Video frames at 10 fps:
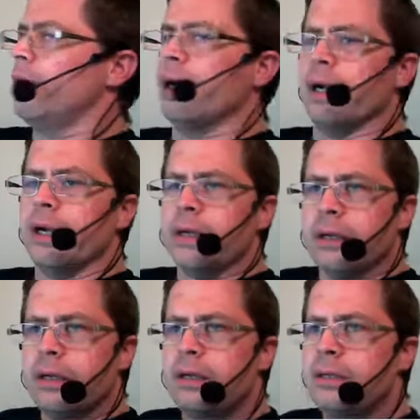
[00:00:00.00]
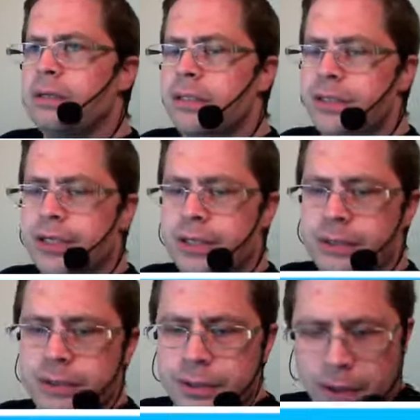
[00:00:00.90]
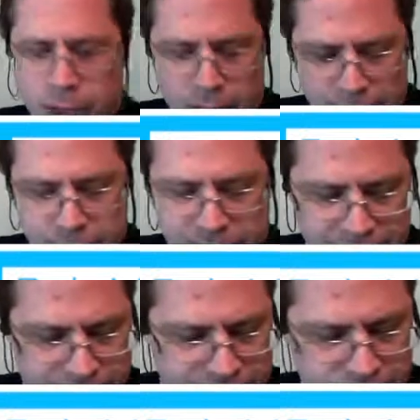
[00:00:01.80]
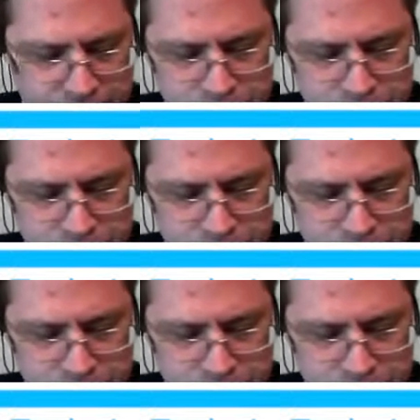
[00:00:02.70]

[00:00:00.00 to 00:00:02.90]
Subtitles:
All right. Did you do your audio test?